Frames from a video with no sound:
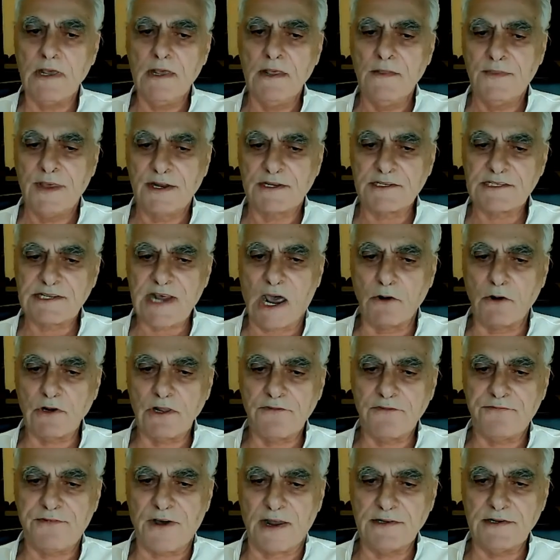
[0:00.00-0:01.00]
that Saudi
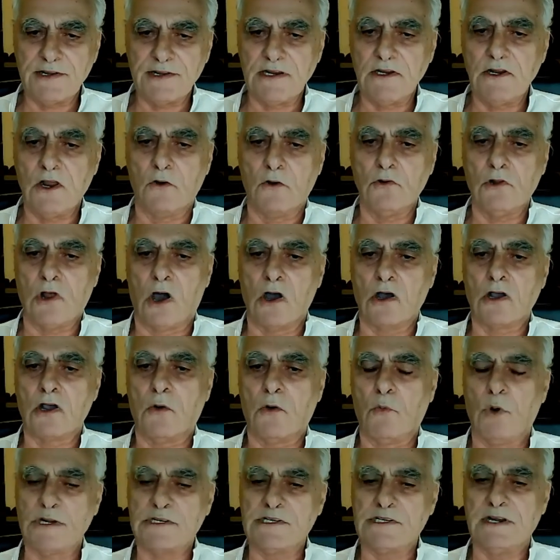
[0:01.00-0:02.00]
funding no longer
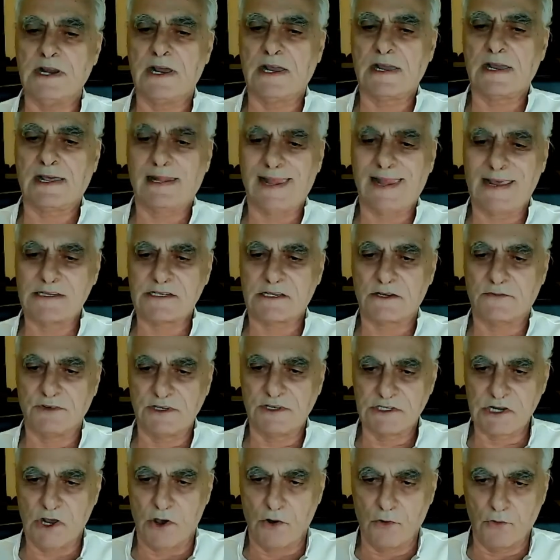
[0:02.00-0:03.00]
was in a class of
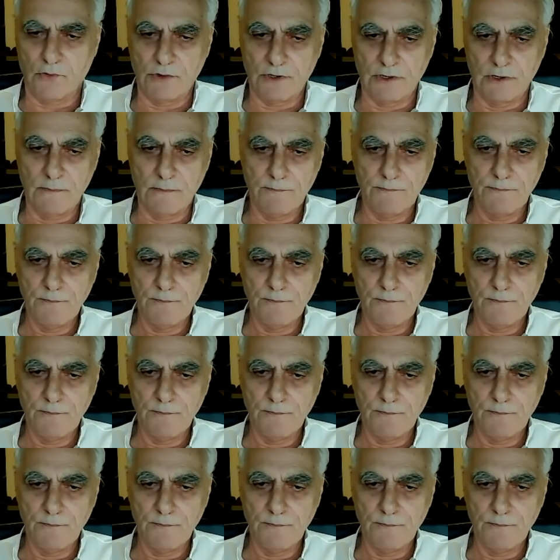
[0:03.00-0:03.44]
its own.